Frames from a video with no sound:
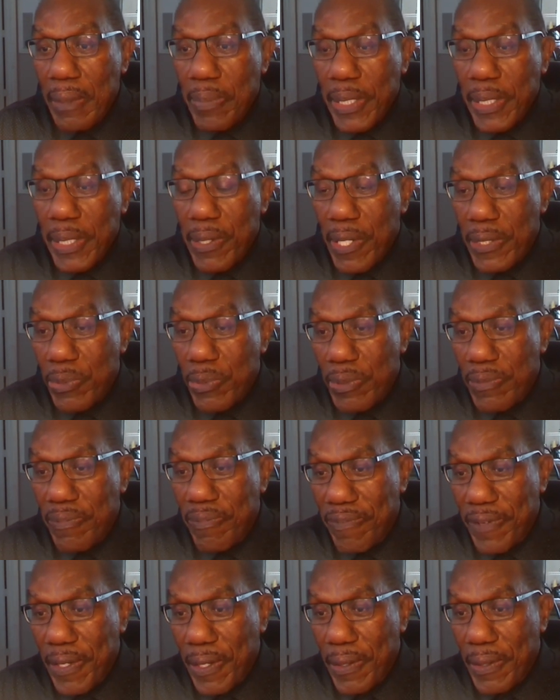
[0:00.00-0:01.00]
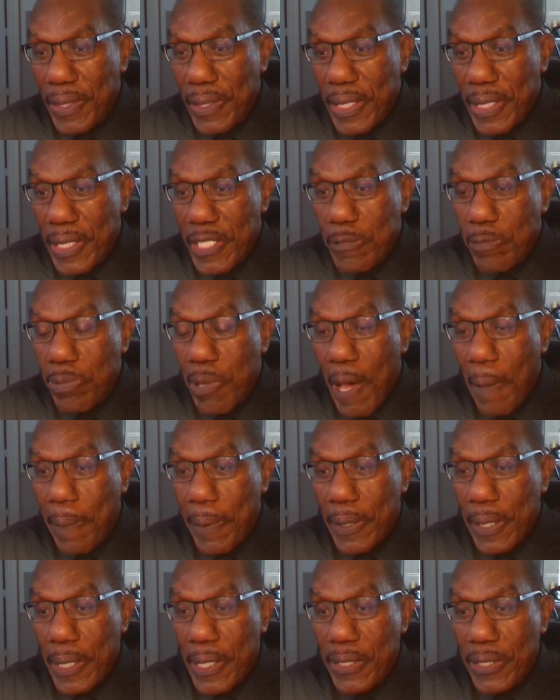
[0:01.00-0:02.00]
because we felt in this
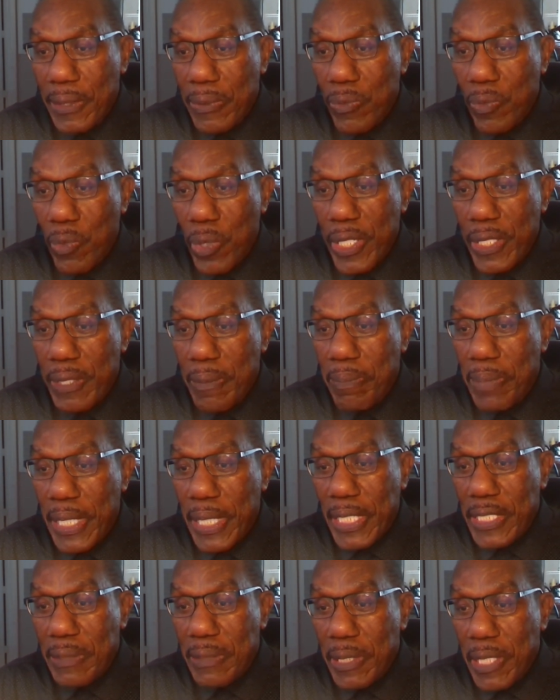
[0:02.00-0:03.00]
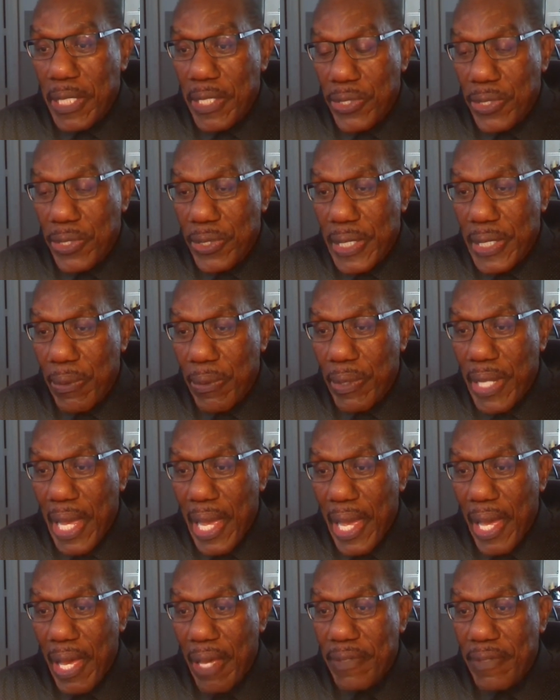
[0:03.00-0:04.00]
population, one of the biggest issues they would
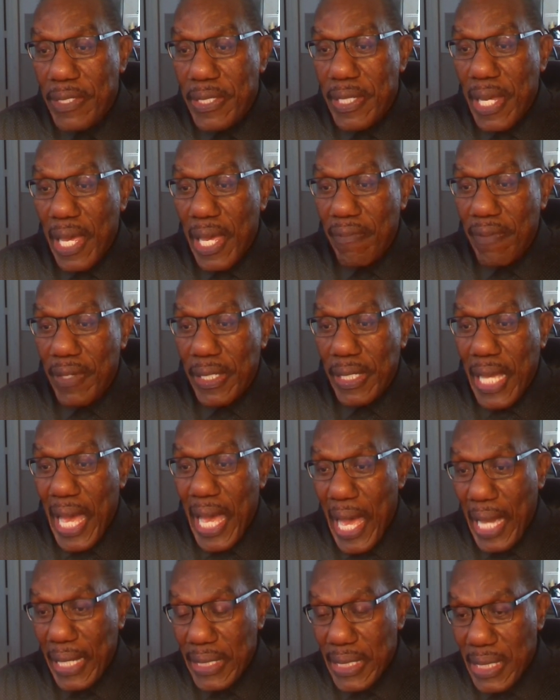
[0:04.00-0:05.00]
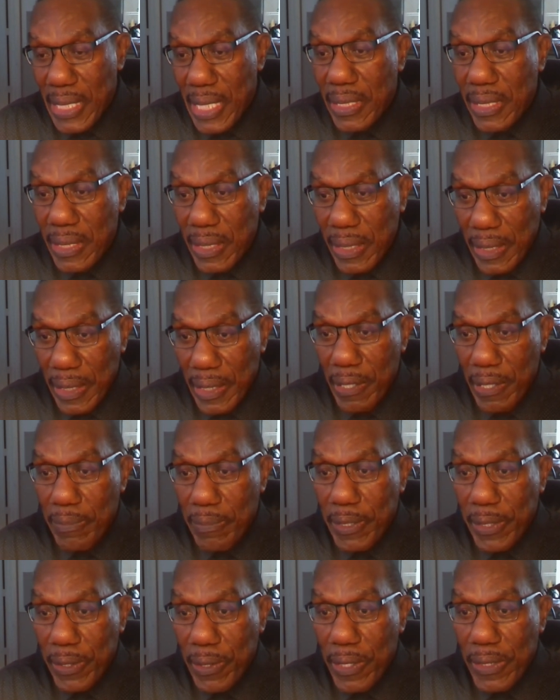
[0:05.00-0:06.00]
have is having access to care
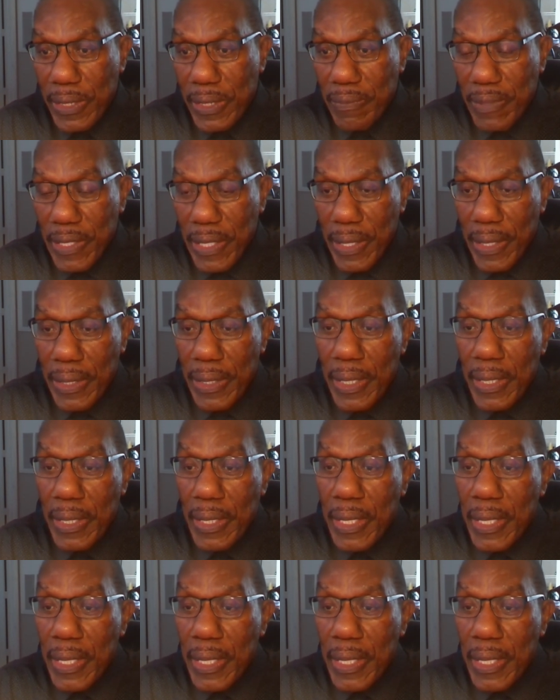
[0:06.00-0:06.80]
because of their